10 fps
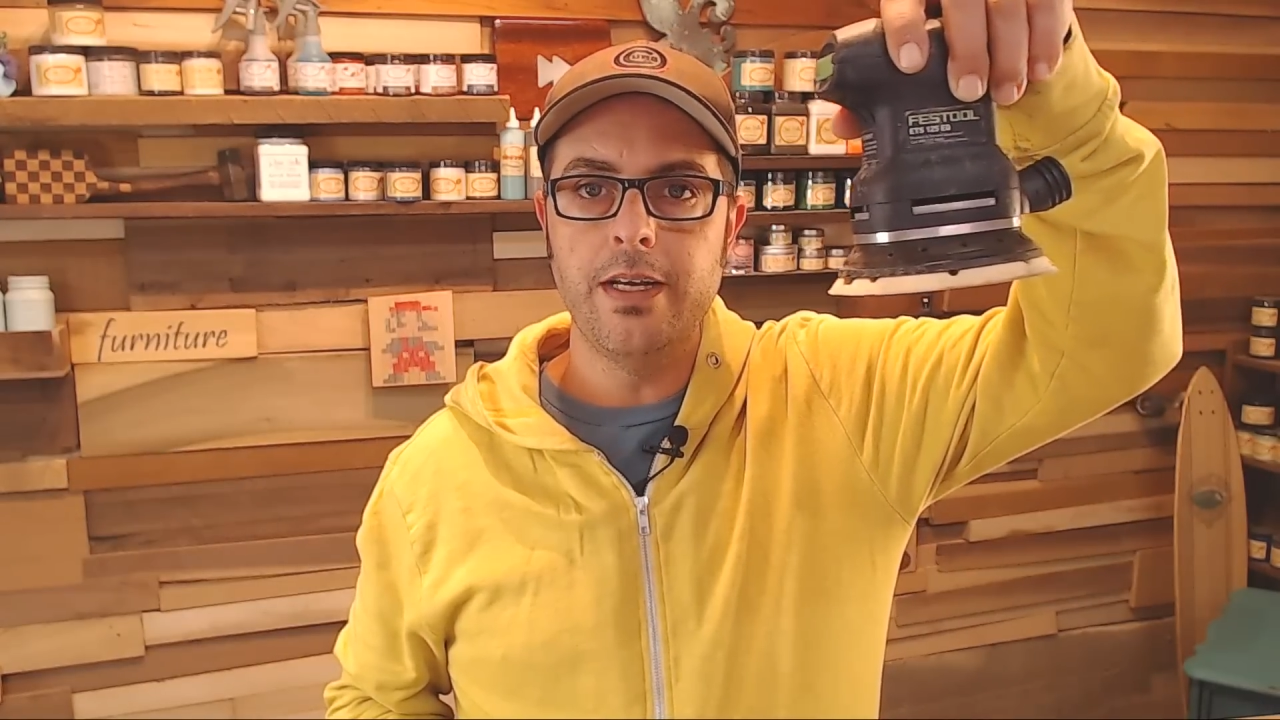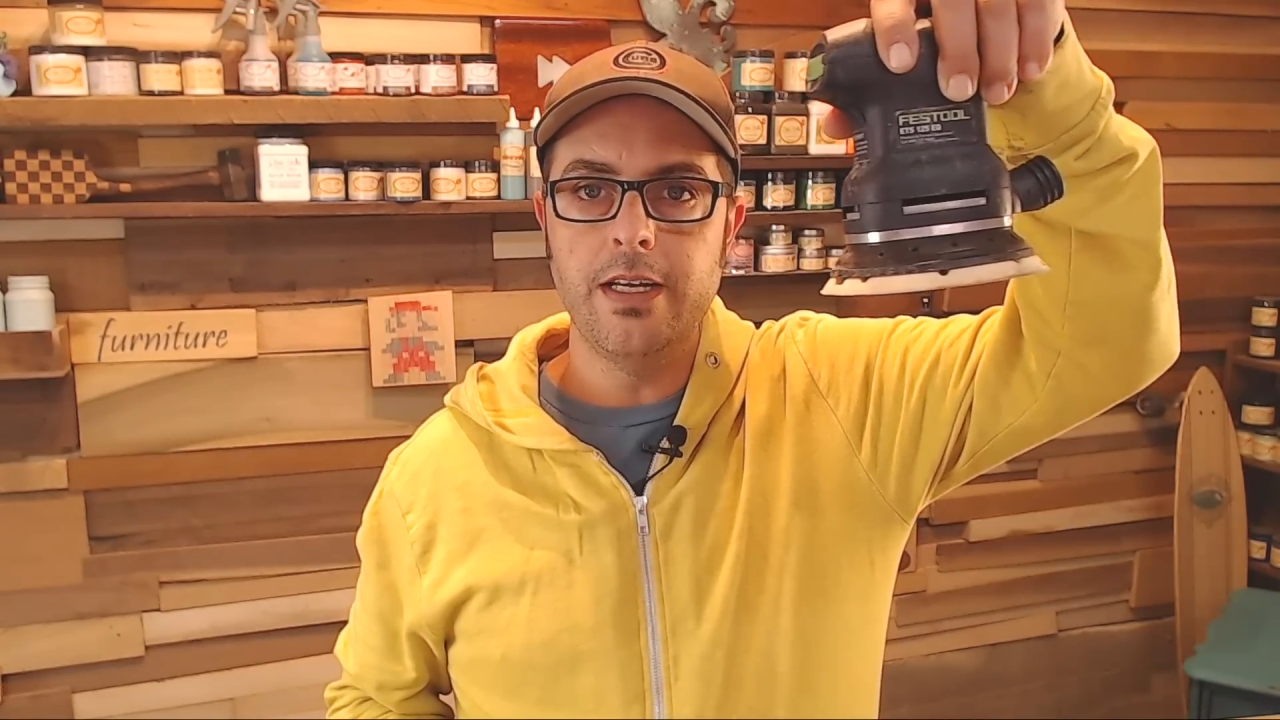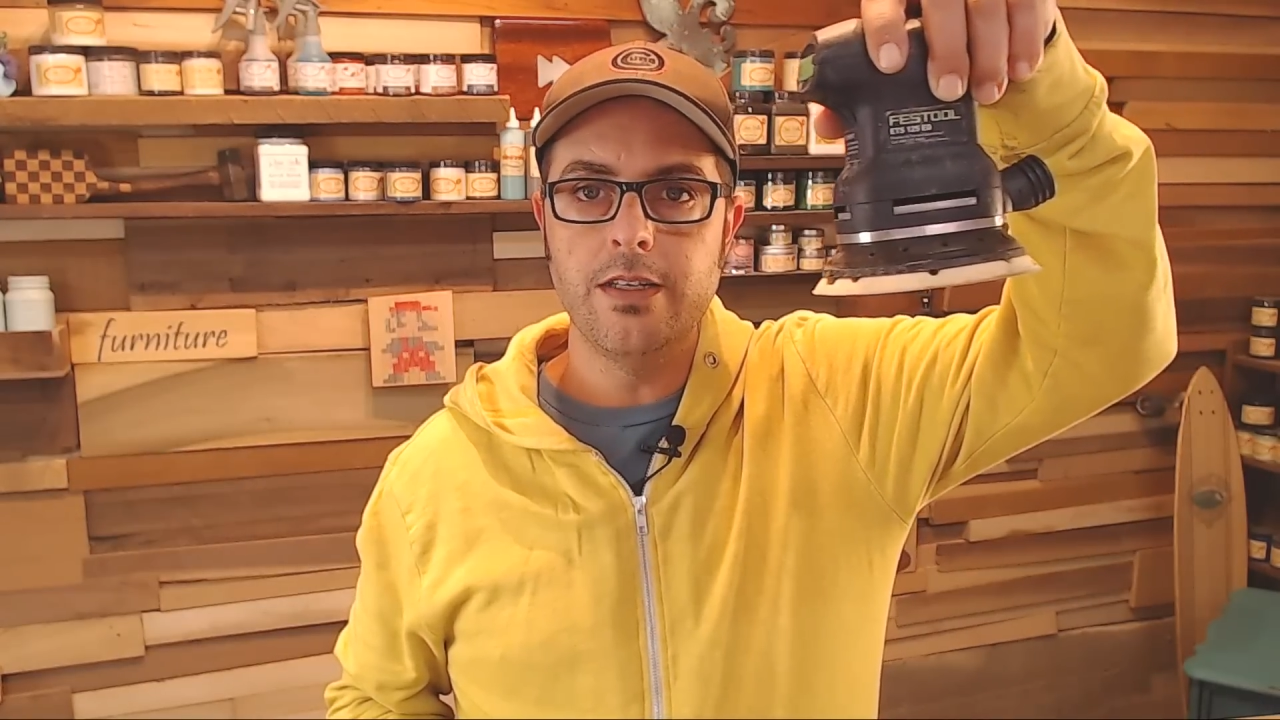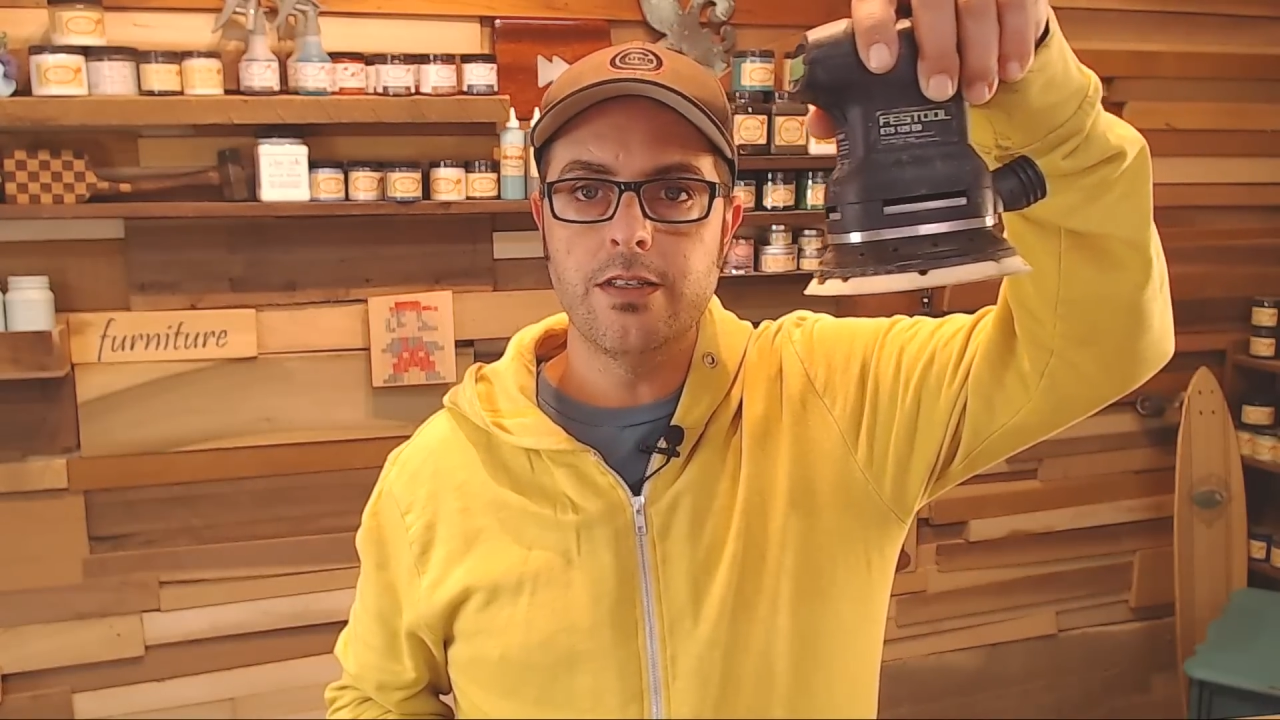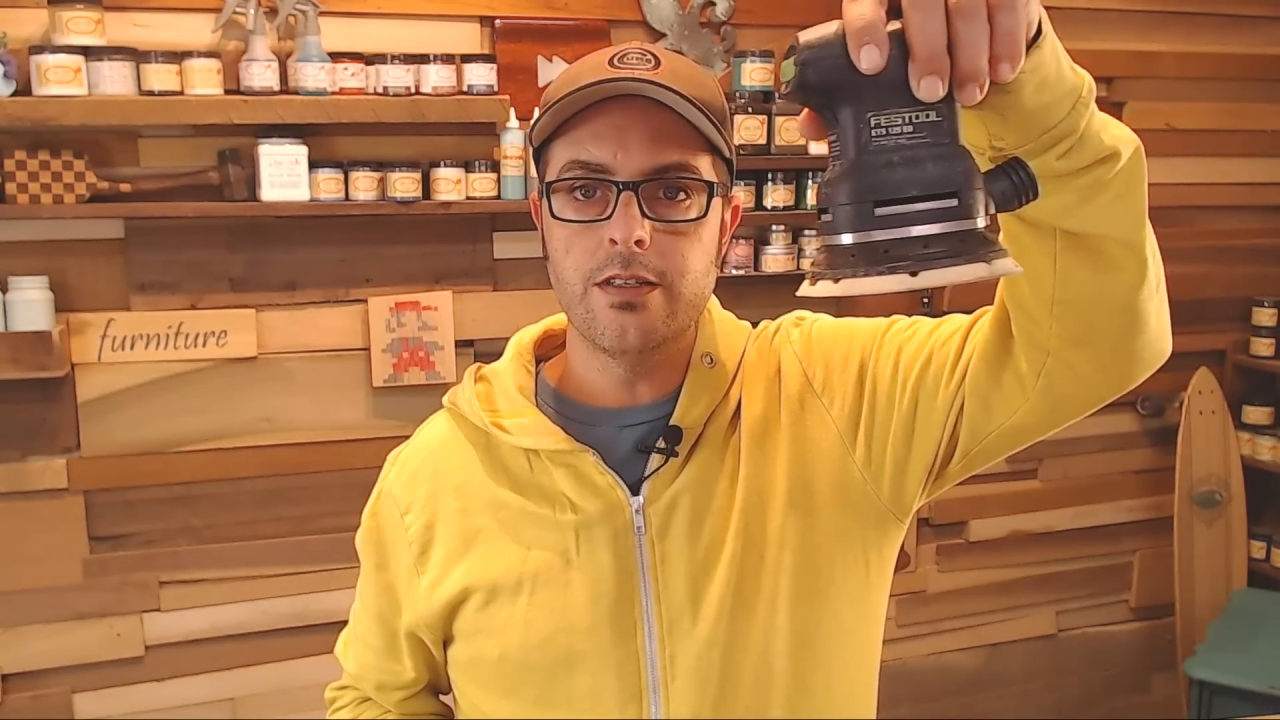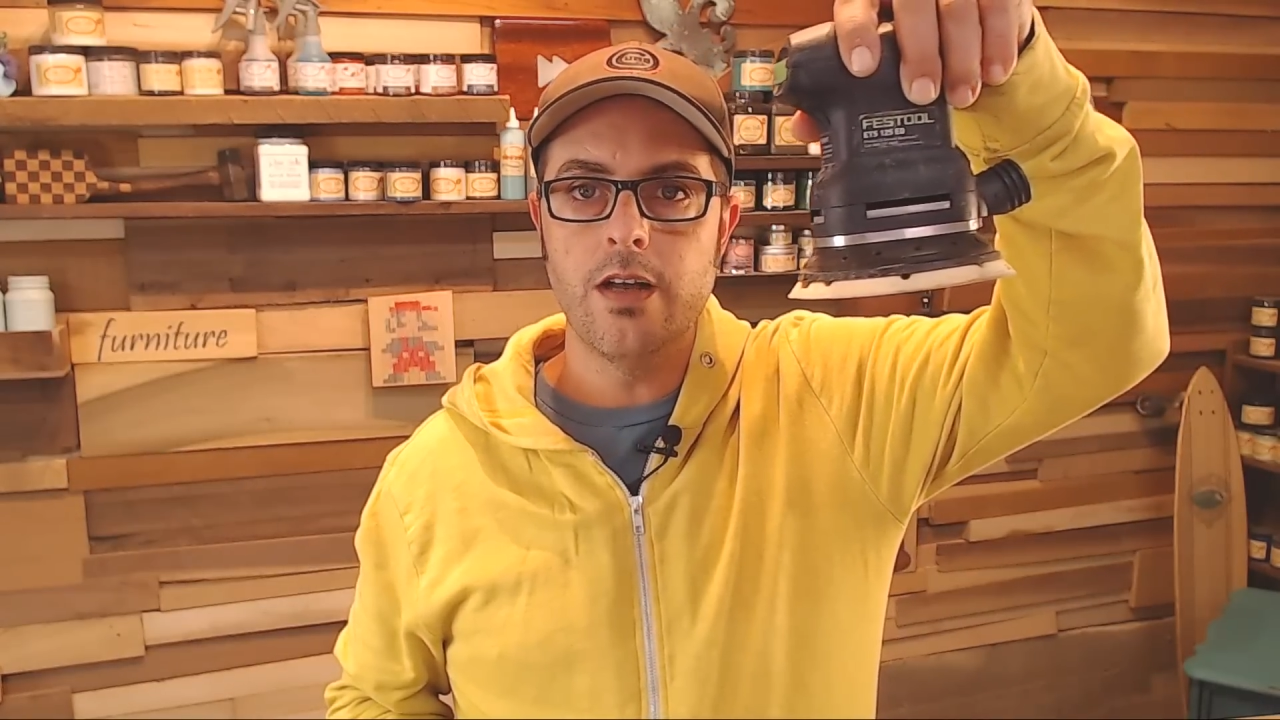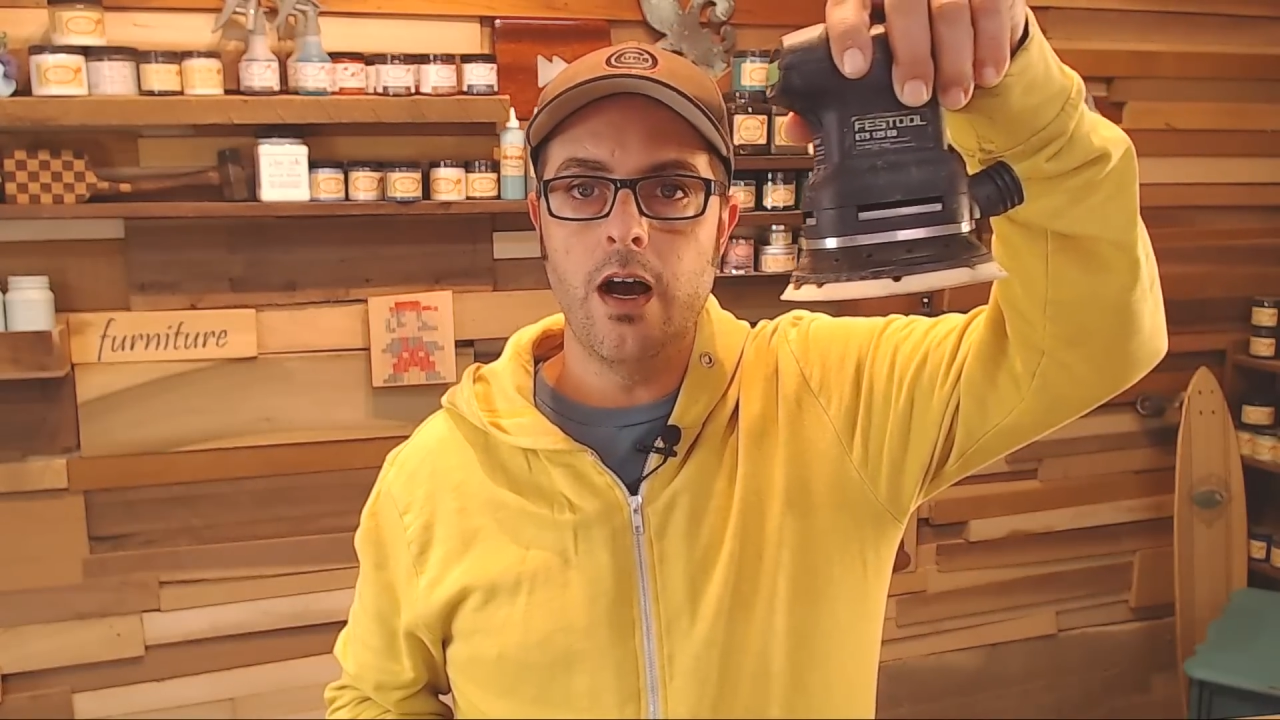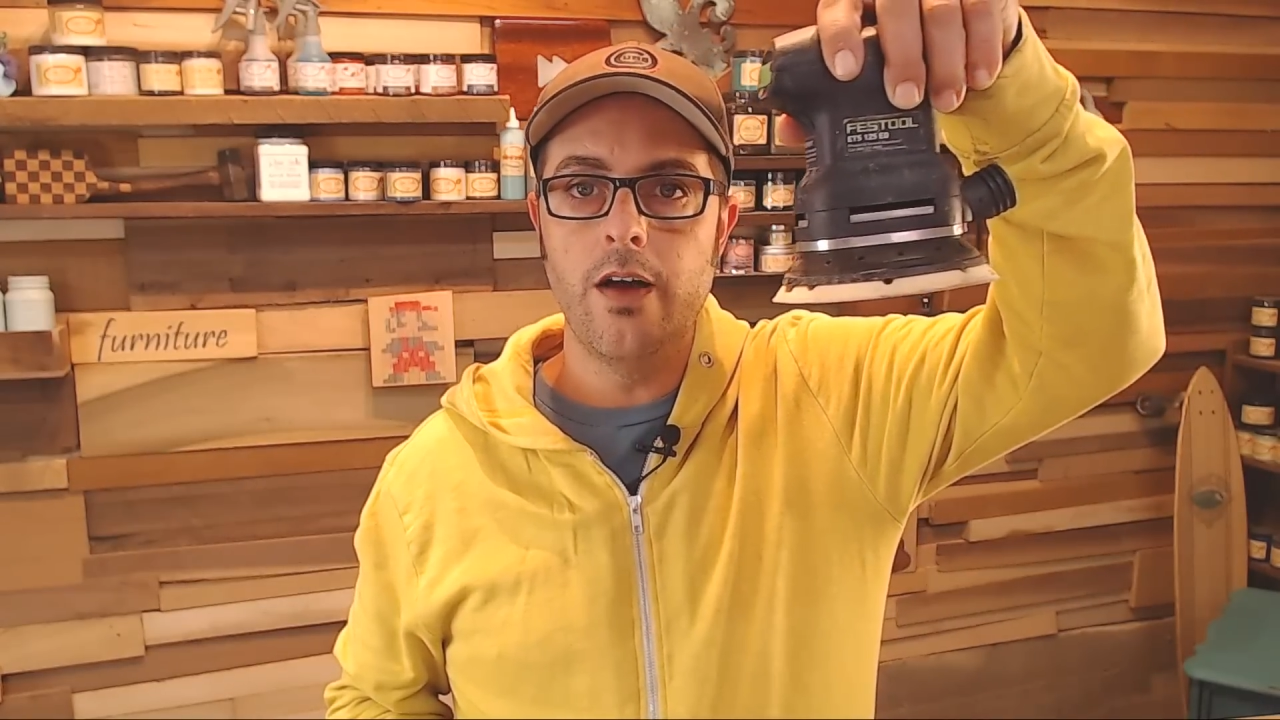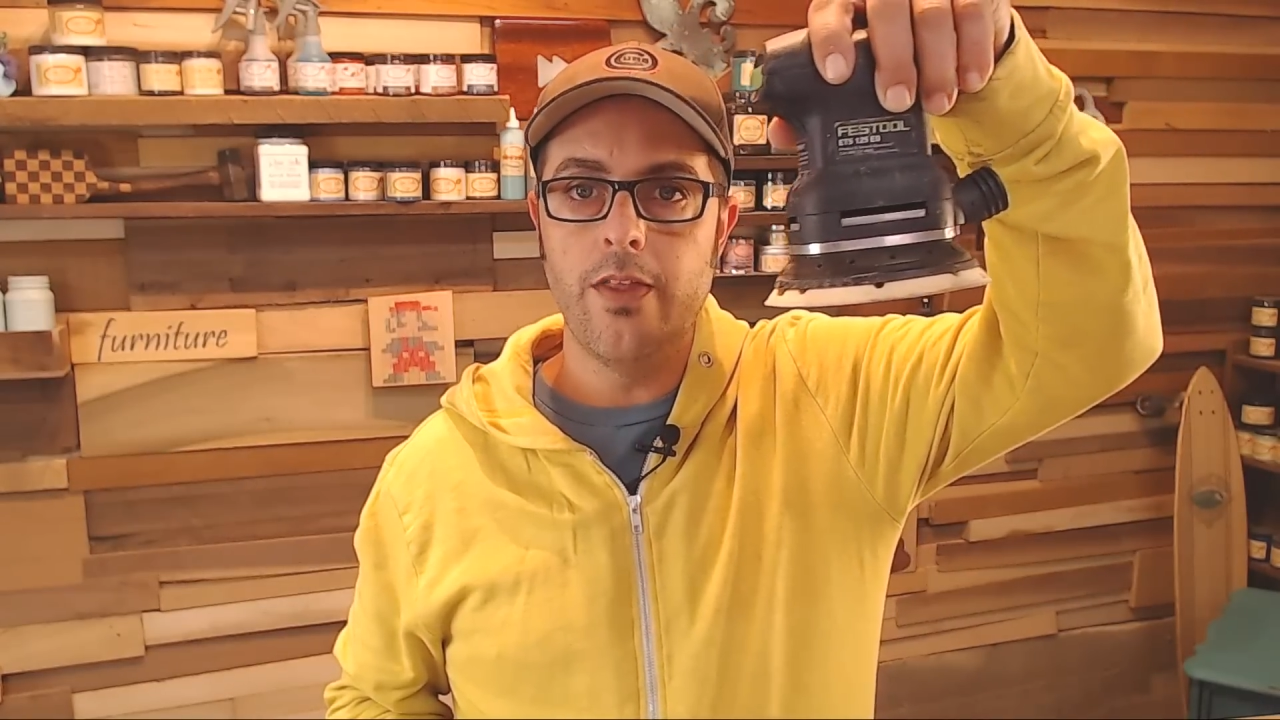piece